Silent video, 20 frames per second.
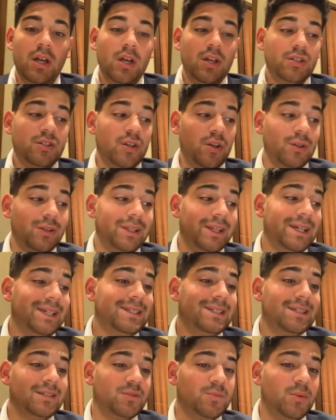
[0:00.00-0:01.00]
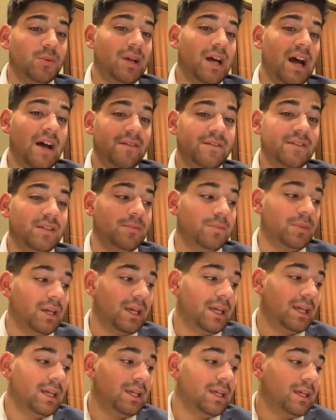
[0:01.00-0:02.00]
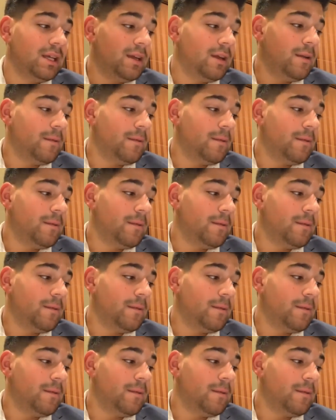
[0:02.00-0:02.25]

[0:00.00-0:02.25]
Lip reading: So leases will have to be,